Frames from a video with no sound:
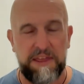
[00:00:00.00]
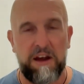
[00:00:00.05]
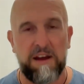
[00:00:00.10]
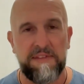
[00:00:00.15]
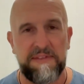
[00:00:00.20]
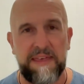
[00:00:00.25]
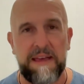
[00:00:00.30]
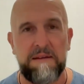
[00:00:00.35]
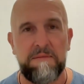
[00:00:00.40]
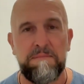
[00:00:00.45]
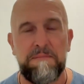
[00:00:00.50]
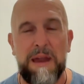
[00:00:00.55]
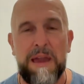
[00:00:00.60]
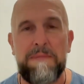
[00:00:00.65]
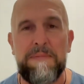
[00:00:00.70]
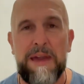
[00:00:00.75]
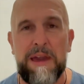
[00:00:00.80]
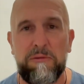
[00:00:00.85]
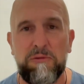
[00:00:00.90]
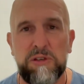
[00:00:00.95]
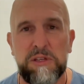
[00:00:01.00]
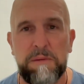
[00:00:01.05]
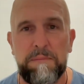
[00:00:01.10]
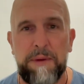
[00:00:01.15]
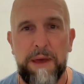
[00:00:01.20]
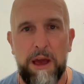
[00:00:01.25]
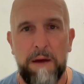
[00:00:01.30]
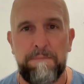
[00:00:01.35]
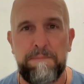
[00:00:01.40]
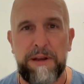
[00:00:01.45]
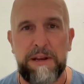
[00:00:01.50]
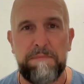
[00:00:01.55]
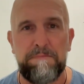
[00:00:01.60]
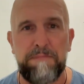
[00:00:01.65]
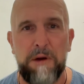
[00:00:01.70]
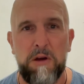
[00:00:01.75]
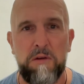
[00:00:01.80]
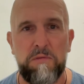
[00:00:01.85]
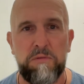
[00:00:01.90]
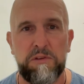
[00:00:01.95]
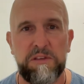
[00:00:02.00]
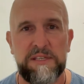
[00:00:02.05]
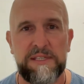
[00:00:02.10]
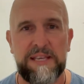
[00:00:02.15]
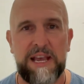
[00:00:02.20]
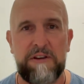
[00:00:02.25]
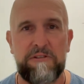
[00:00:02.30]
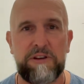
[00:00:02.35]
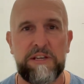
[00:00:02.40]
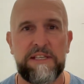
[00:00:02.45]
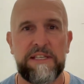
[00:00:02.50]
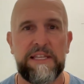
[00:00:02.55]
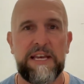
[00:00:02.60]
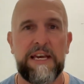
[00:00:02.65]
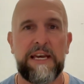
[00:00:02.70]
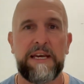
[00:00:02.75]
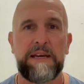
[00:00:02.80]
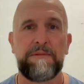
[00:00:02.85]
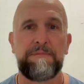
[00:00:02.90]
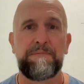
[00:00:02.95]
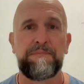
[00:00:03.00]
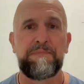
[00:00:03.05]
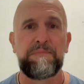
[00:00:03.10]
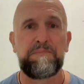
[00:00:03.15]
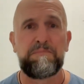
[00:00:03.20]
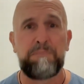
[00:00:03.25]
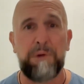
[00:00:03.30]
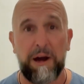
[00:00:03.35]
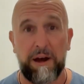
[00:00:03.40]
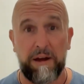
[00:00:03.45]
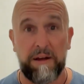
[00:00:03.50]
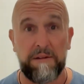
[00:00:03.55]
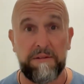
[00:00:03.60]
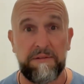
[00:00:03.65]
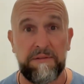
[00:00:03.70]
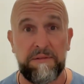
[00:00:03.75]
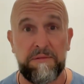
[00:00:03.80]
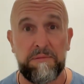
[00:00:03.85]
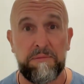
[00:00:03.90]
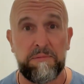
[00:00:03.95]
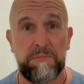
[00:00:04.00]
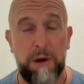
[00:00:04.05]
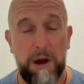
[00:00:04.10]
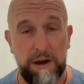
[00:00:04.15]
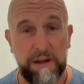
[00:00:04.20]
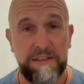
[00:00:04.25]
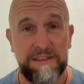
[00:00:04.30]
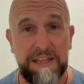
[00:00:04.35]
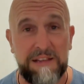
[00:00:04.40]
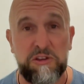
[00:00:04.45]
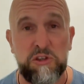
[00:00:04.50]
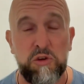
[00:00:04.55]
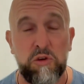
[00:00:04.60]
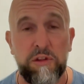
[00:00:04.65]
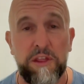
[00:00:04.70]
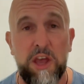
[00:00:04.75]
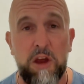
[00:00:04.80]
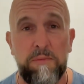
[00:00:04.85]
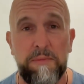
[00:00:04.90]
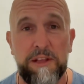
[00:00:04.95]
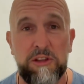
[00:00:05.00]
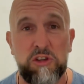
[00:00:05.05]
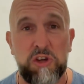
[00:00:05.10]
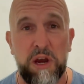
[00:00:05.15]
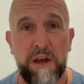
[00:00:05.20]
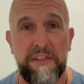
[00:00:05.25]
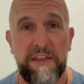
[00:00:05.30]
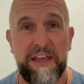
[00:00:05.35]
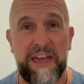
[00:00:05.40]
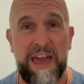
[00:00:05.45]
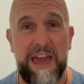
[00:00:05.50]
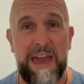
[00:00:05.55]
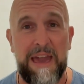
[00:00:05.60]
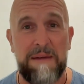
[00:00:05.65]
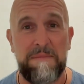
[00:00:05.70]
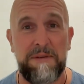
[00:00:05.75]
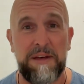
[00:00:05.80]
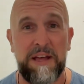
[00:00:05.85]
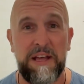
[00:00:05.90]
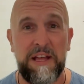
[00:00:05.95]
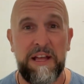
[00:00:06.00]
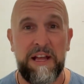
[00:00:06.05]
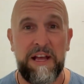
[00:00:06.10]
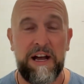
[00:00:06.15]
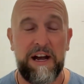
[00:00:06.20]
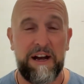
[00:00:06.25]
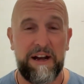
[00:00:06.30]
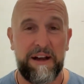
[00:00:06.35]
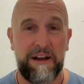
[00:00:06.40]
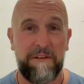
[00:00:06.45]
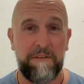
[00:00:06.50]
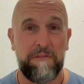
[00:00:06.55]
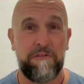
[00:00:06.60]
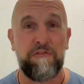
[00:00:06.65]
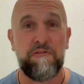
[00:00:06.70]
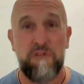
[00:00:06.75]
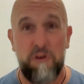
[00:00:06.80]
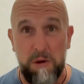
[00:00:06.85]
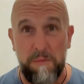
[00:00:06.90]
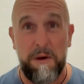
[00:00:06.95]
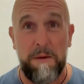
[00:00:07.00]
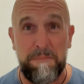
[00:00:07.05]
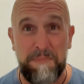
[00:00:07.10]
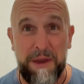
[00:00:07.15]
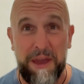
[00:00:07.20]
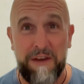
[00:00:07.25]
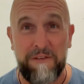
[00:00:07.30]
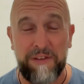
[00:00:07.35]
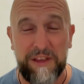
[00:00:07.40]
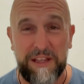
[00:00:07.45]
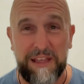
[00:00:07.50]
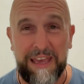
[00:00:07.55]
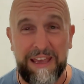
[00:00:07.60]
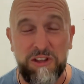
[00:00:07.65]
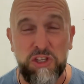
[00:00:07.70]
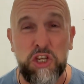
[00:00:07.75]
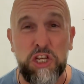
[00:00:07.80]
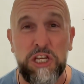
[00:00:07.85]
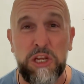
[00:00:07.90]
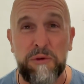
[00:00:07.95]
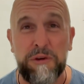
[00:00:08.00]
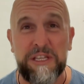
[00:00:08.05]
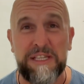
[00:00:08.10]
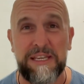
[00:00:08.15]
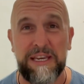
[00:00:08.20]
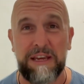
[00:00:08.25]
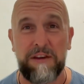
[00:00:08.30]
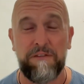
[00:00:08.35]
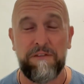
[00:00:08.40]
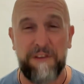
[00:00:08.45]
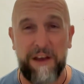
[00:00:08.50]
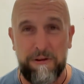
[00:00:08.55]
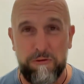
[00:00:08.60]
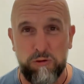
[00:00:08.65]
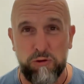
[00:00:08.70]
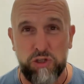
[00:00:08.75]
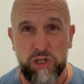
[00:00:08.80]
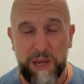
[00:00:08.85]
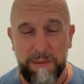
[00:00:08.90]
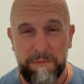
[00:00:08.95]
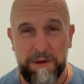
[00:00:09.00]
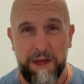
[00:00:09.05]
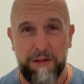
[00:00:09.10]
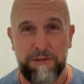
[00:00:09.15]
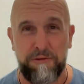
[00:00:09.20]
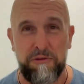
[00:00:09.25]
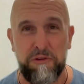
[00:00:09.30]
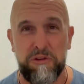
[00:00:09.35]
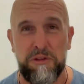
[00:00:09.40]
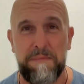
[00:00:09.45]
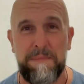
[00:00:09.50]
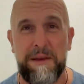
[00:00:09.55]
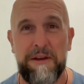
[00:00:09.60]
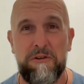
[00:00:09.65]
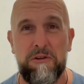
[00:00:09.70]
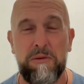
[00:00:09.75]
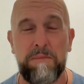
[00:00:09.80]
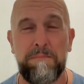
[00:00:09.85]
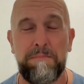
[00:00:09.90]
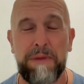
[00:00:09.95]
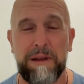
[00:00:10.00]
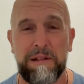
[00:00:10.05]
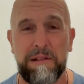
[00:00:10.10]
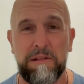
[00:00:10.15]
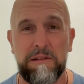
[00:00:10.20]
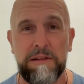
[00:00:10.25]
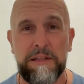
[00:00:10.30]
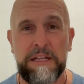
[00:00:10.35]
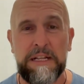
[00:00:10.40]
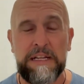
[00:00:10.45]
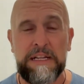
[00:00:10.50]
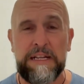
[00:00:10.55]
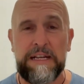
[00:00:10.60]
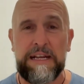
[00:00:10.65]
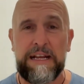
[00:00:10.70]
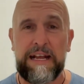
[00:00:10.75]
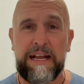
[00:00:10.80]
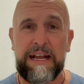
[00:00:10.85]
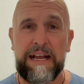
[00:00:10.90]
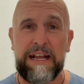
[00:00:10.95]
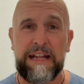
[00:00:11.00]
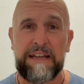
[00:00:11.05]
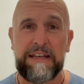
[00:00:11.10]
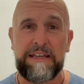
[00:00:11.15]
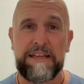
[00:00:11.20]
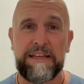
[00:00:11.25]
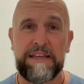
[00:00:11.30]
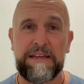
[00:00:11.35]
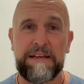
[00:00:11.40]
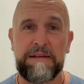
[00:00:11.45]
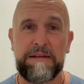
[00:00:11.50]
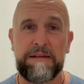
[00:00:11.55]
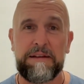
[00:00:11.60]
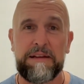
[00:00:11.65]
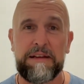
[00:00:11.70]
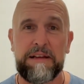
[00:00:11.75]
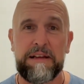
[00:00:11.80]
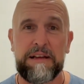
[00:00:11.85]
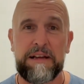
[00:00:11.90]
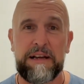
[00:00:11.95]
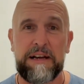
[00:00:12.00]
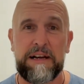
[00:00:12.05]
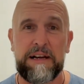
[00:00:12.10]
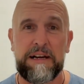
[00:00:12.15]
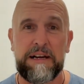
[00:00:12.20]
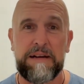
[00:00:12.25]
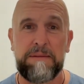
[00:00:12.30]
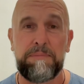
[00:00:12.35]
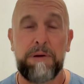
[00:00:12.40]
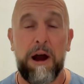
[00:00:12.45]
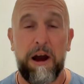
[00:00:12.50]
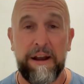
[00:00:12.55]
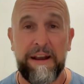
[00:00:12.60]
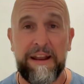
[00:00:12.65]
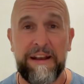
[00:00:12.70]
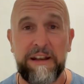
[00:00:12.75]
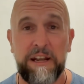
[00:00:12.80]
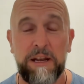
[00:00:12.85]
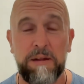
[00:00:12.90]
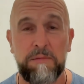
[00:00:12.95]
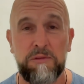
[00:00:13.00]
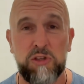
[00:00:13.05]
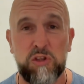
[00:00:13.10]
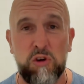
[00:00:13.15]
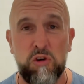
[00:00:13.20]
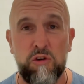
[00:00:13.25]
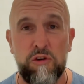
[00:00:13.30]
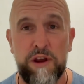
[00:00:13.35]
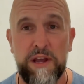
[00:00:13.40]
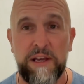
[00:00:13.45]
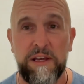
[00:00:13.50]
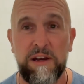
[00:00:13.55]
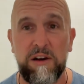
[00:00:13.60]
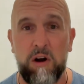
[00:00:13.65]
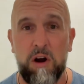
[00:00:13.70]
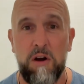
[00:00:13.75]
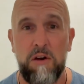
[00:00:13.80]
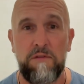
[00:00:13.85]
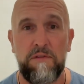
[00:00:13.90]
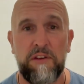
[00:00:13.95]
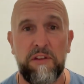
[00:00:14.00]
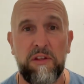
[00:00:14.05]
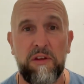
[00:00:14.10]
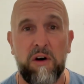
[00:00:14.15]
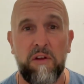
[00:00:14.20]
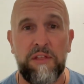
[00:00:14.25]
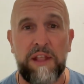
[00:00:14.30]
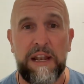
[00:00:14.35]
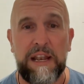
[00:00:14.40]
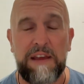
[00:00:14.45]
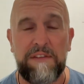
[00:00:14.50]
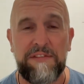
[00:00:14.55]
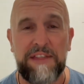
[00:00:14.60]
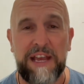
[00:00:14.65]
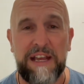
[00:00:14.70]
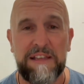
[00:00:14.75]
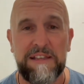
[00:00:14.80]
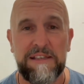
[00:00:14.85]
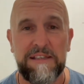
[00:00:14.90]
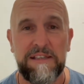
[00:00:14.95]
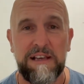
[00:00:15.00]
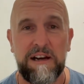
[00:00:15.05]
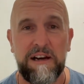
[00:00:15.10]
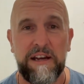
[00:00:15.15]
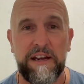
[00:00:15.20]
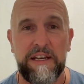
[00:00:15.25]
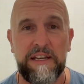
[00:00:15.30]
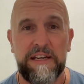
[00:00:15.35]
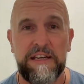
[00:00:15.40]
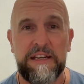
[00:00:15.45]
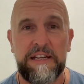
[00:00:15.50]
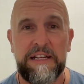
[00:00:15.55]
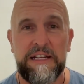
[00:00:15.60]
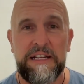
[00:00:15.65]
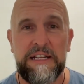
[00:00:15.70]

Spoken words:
I think maybe it was a bit of both with Sarries there. But Parton did score the opening try of the game from a bit of ingenuity. A Farrell chip kick through the middle, and Parton ended up scoring over on the left-hand side.